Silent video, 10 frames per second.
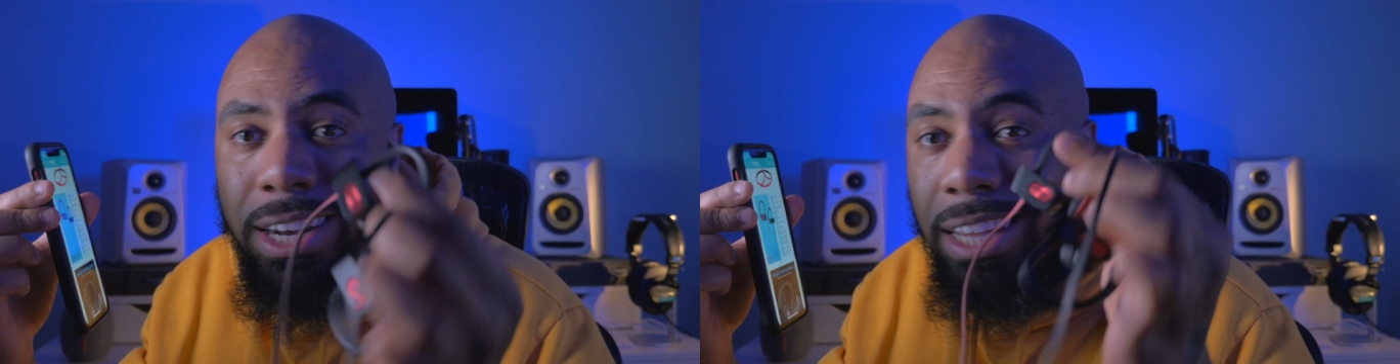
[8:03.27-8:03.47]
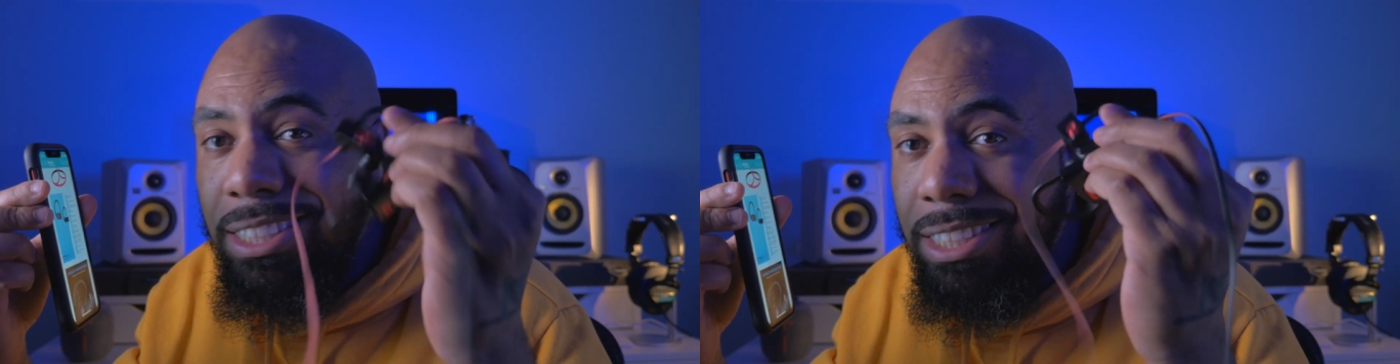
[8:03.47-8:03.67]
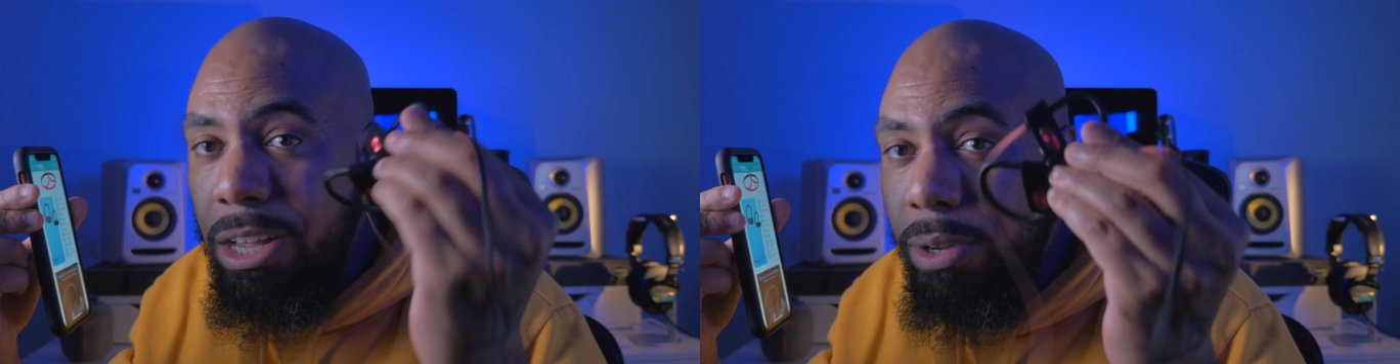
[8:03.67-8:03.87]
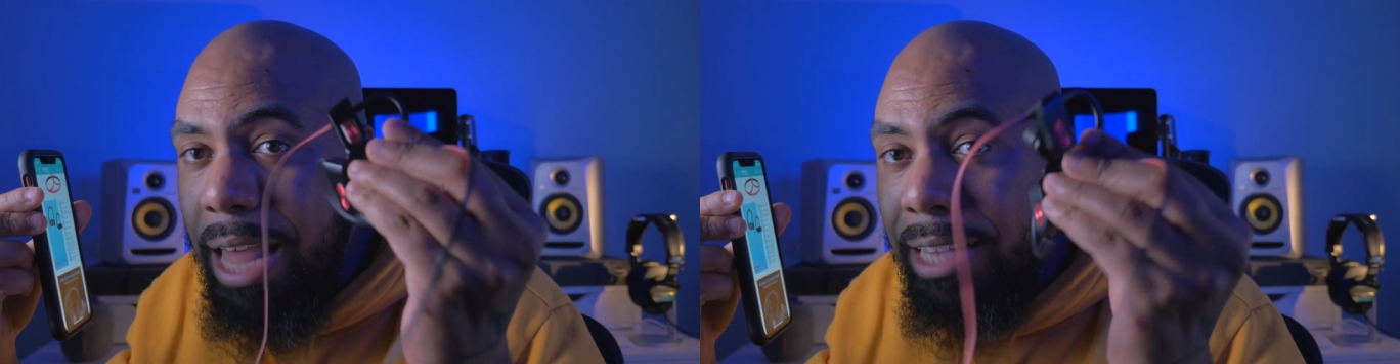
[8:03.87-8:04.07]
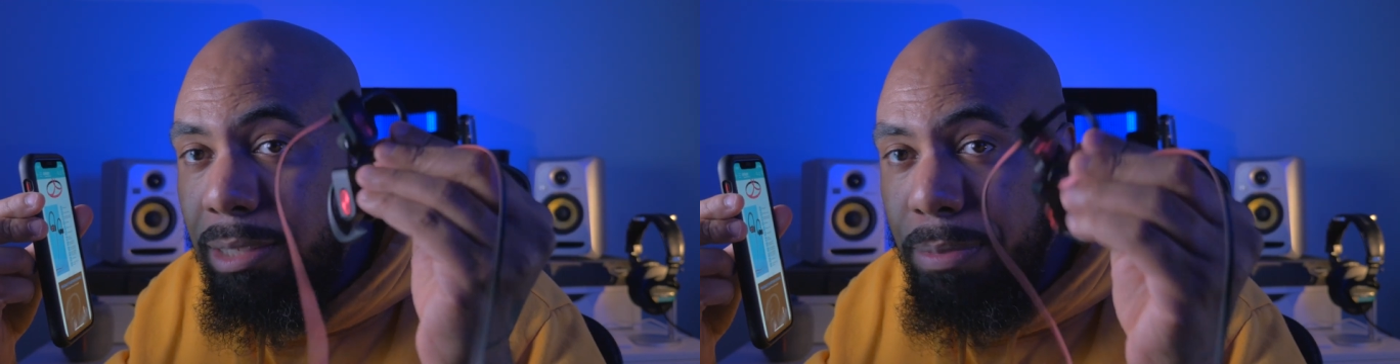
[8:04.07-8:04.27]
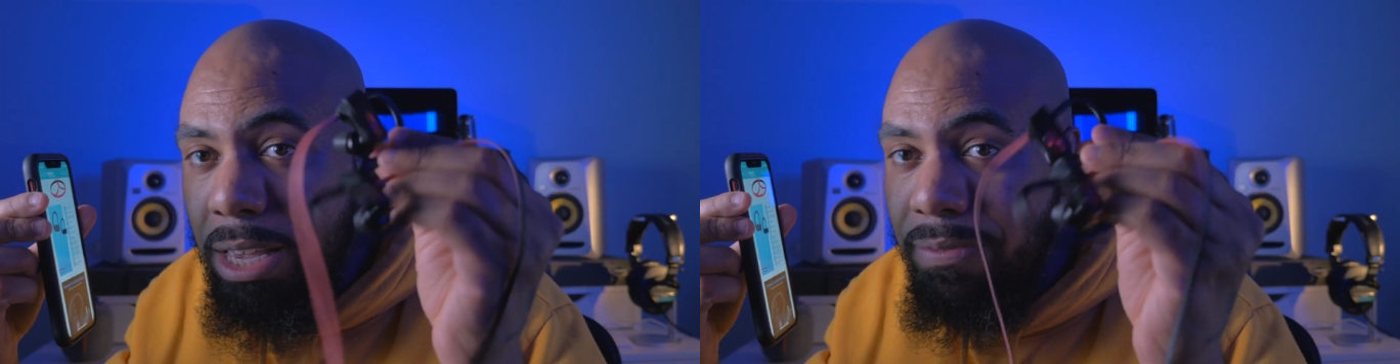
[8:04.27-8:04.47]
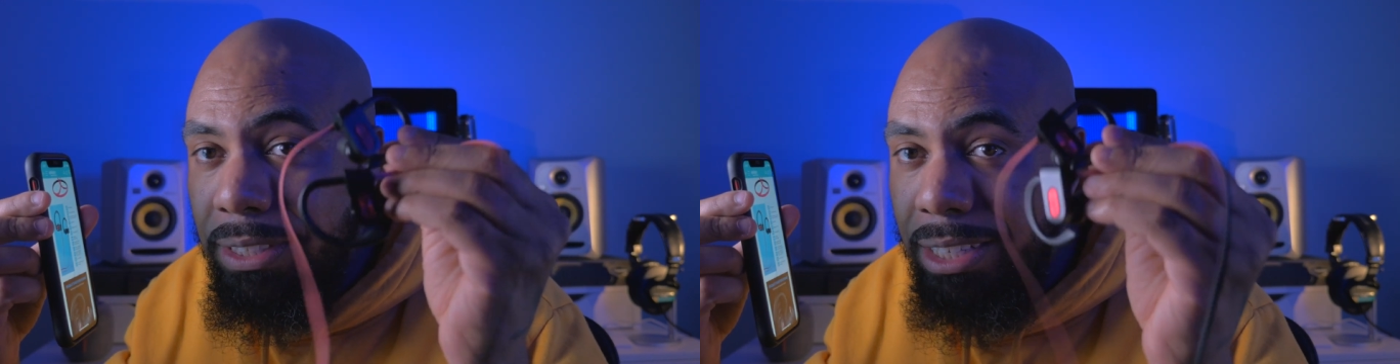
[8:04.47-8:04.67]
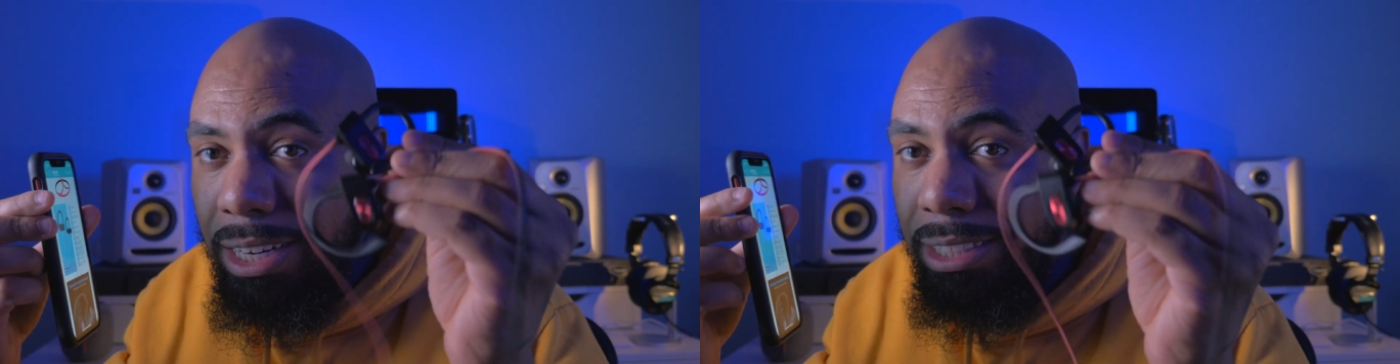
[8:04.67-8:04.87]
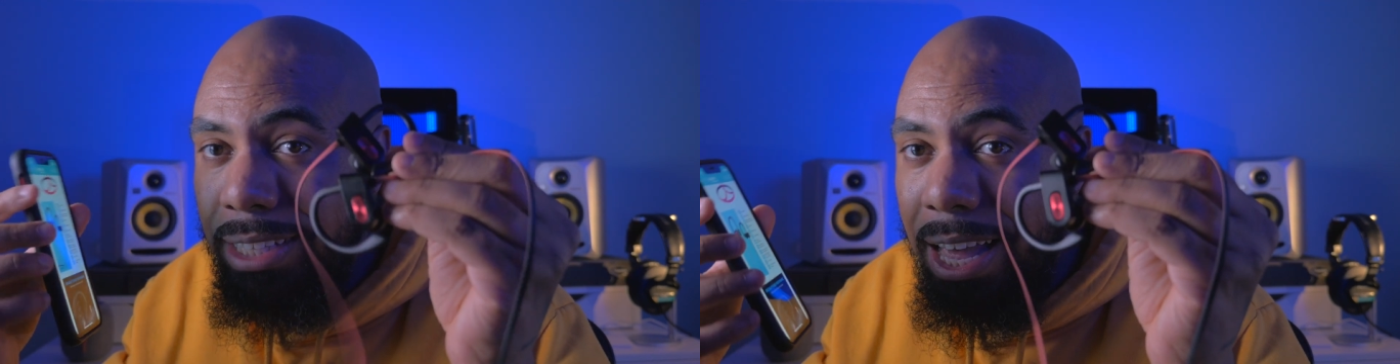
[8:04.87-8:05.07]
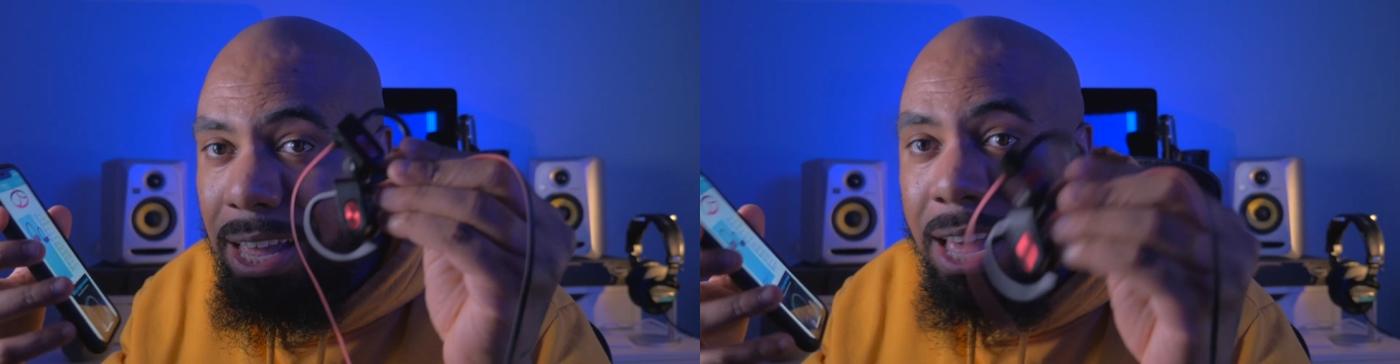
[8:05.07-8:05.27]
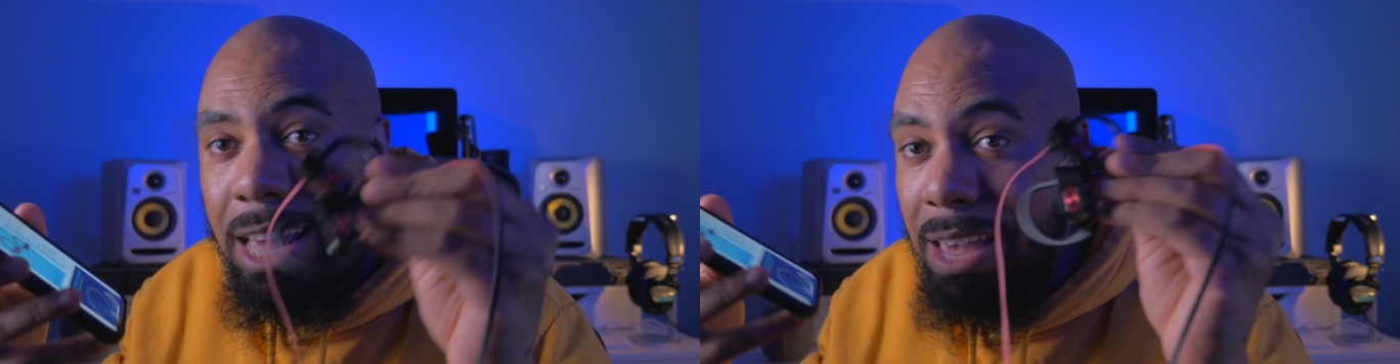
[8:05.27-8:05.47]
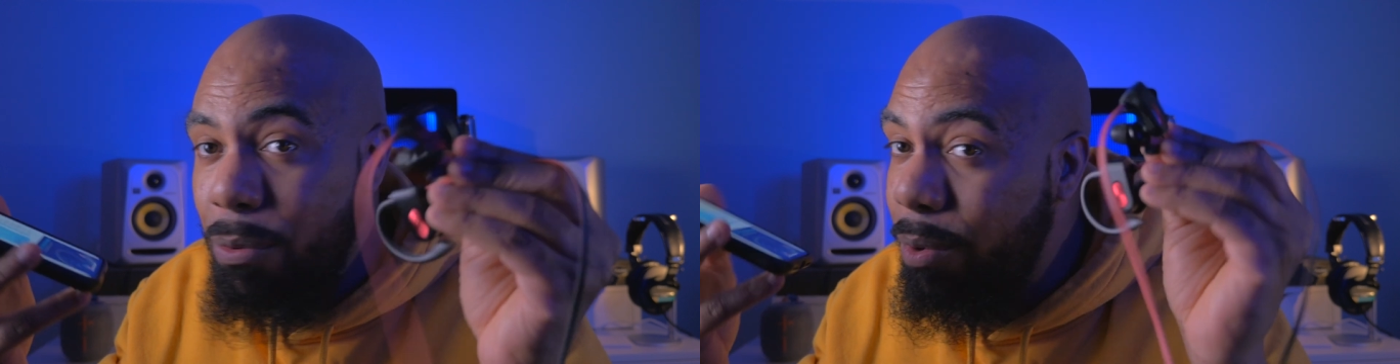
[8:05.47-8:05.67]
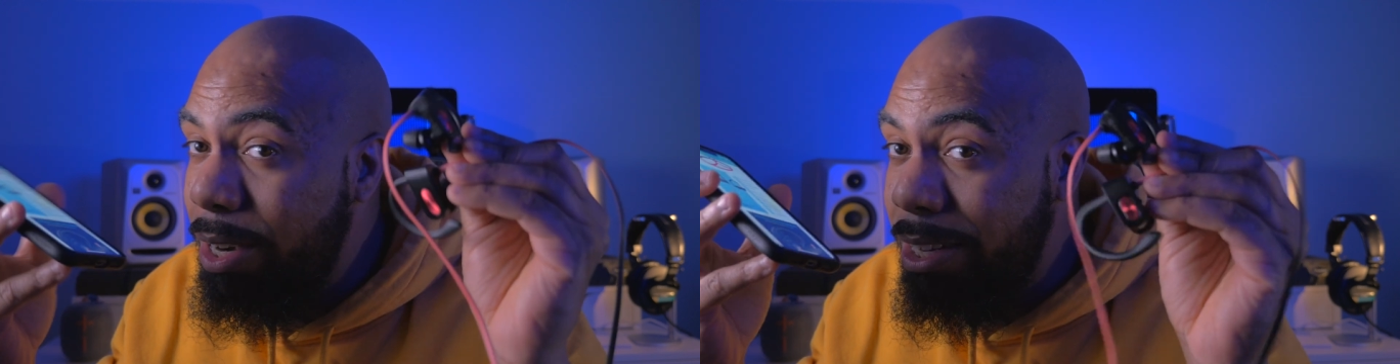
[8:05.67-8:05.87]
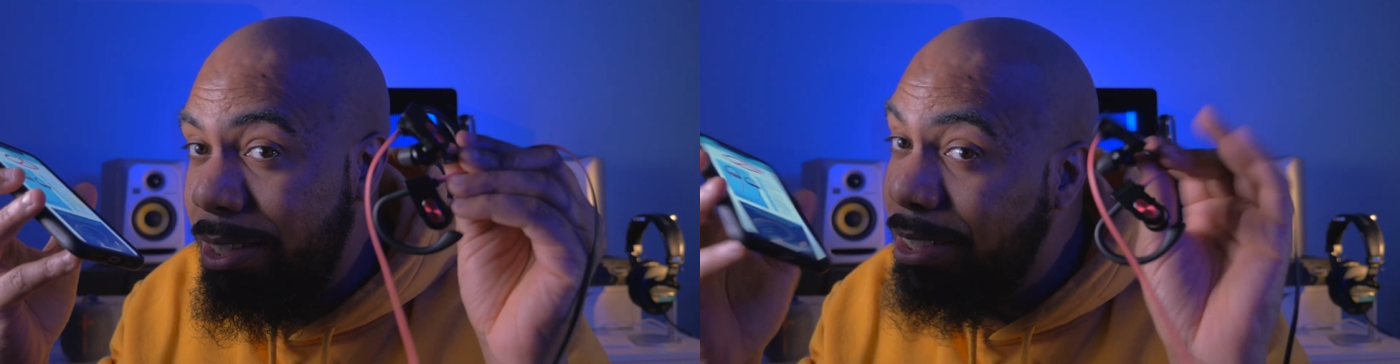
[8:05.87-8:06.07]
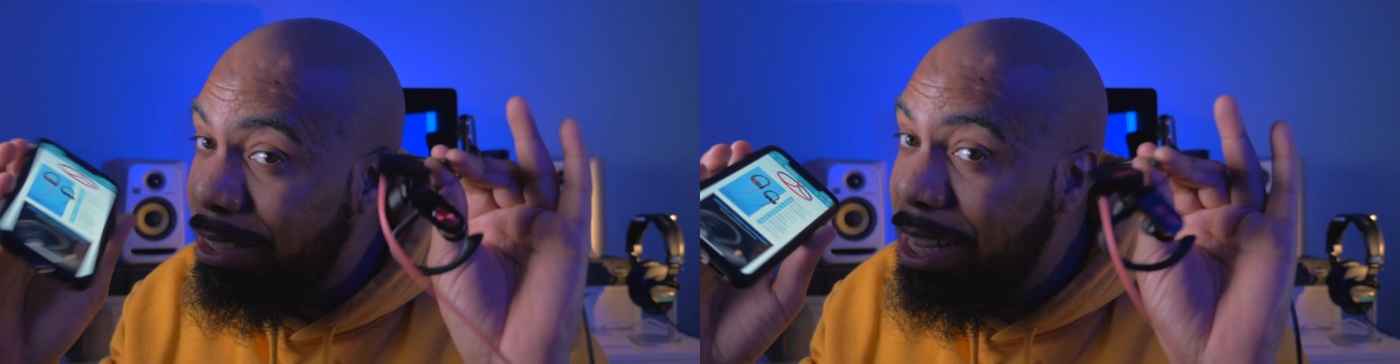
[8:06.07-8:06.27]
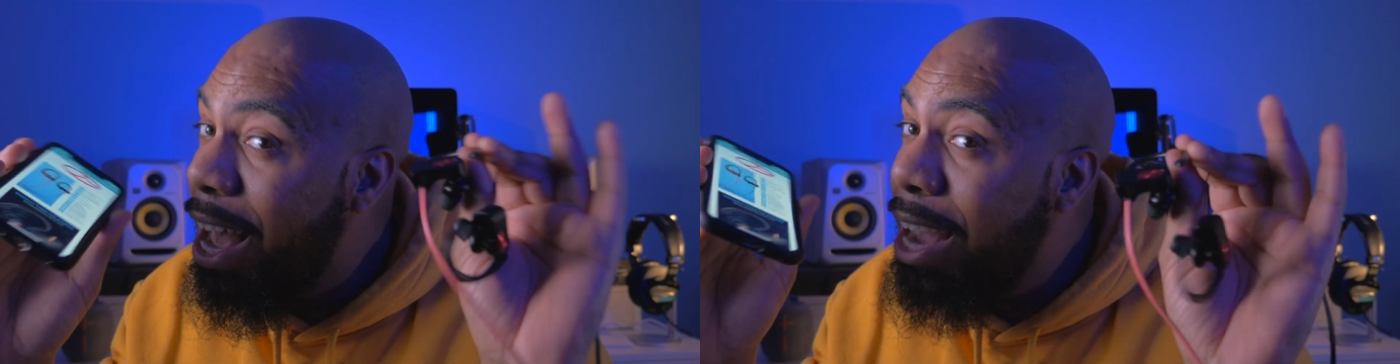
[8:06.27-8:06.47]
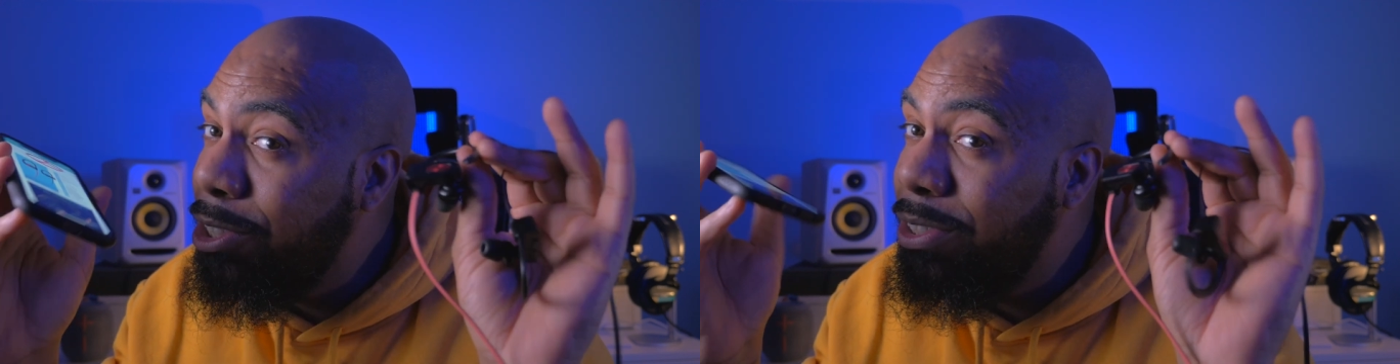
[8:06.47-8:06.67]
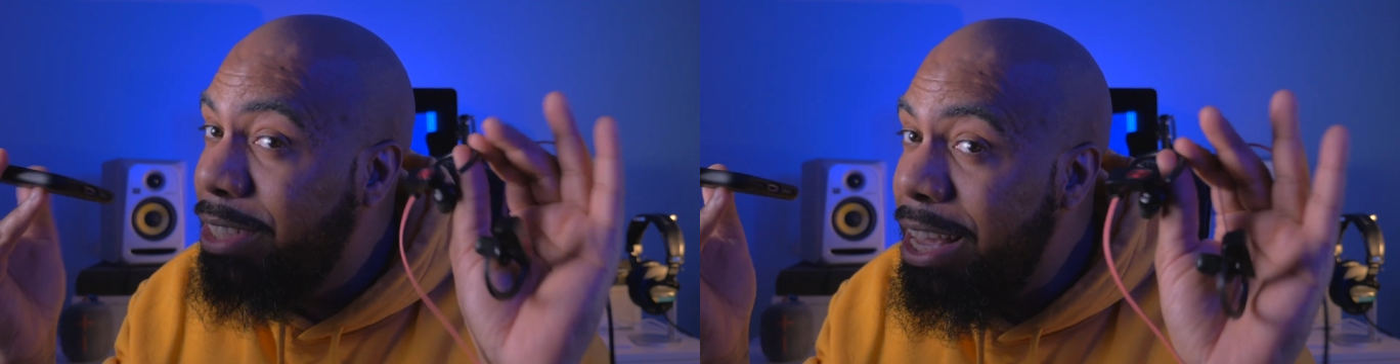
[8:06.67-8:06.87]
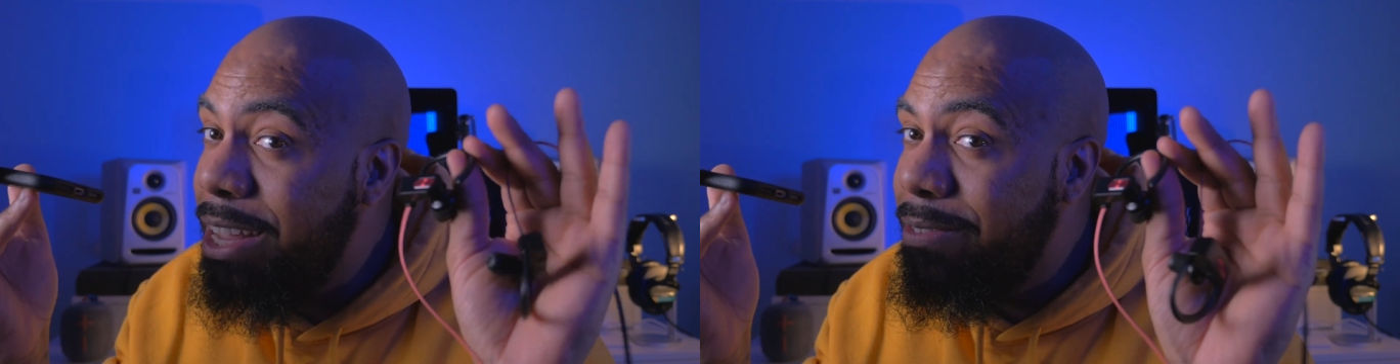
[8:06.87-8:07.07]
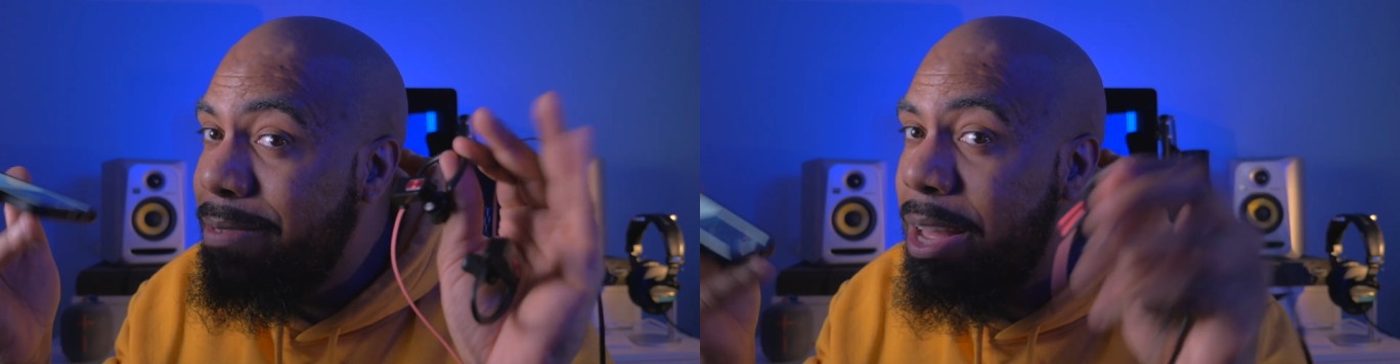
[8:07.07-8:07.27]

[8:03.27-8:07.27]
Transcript: They still last me even to this day, even when the Sennheisers didn't.